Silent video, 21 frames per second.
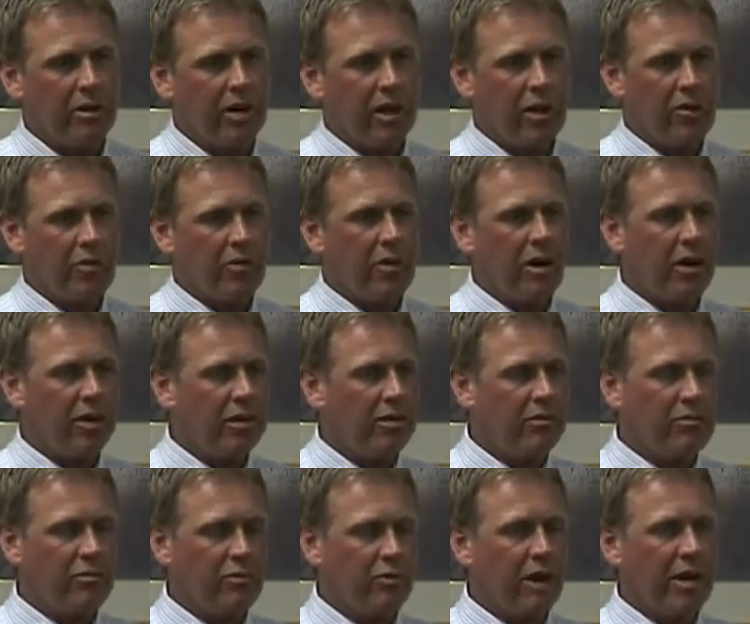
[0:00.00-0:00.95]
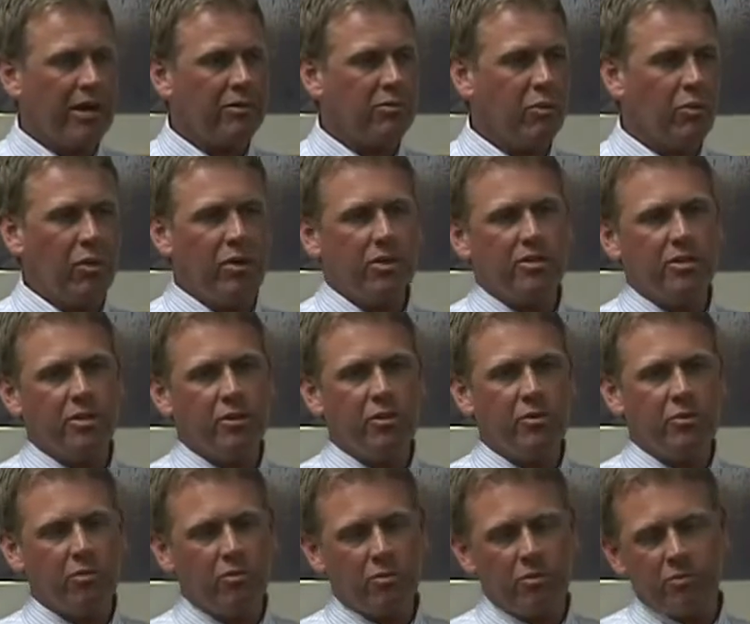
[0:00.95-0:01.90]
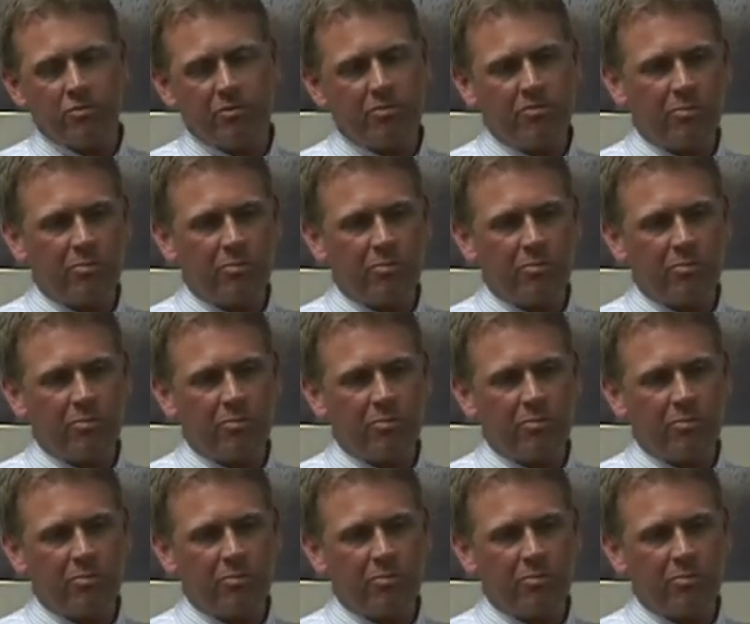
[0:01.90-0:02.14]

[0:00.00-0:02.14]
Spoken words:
are ranked 1, 2,